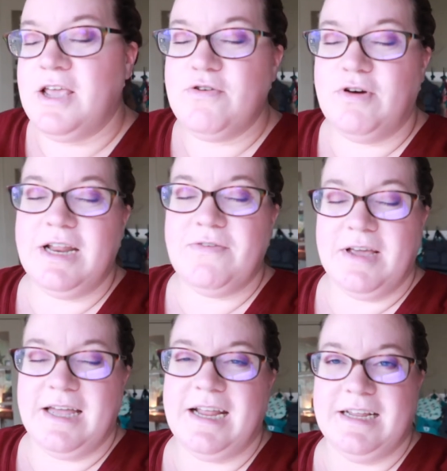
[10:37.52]
you couldn't
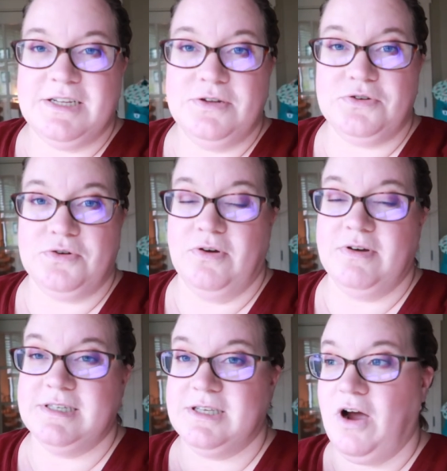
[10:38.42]
even get it into neutral
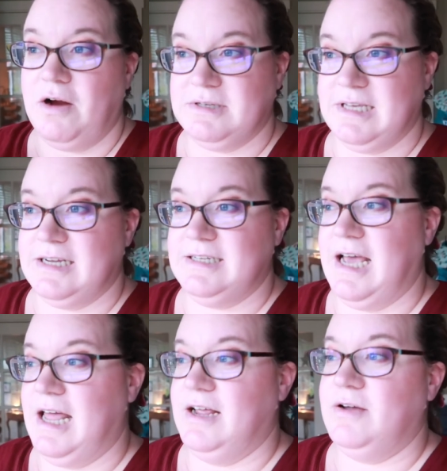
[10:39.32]
because the car was like
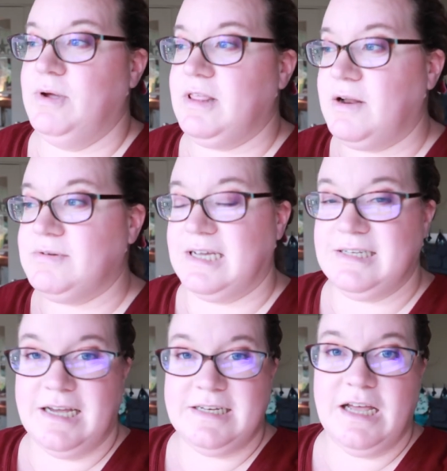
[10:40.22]
dead. We thought it was like
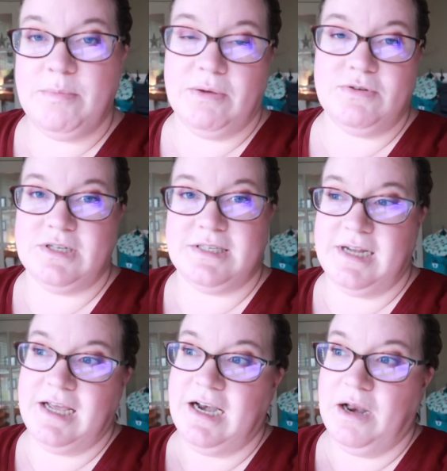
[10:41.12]
dead dead, but it was just
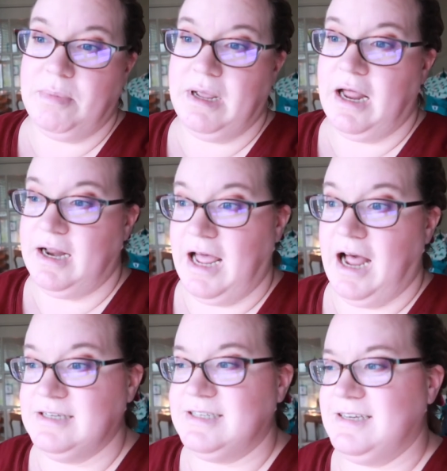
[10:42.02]
ended up being out of
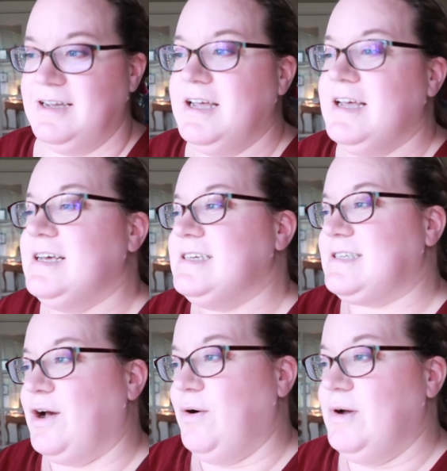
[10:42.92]
gas.
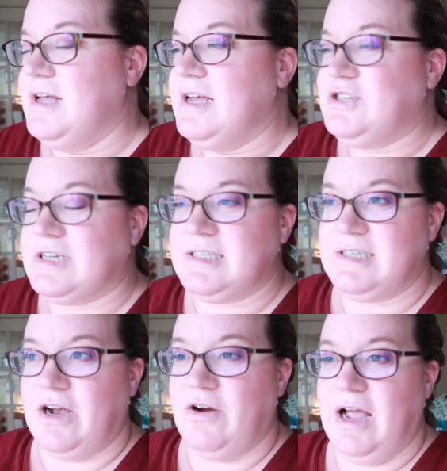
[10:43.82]
So Jason
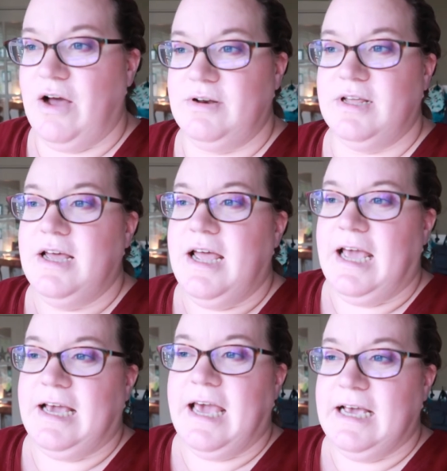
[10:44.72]
stuck around
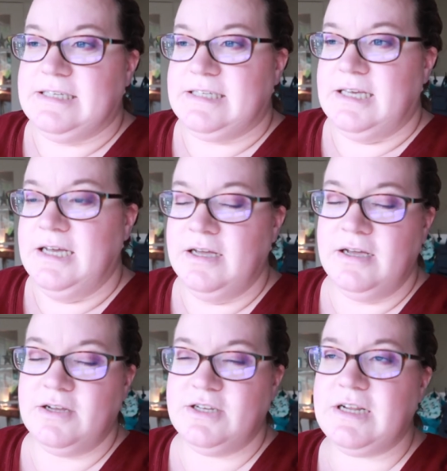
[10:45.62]
in case,
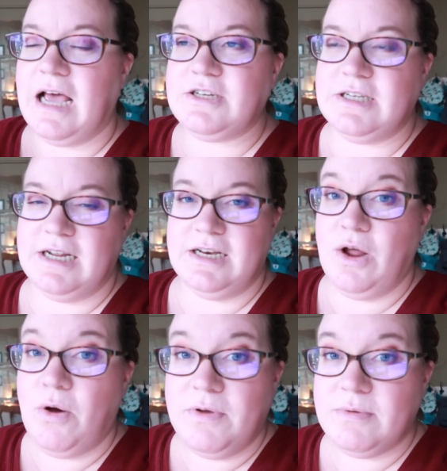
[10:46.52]
she actually didn't
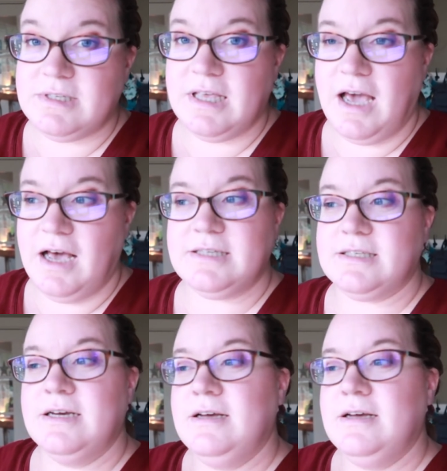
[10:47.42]
know if it was the gas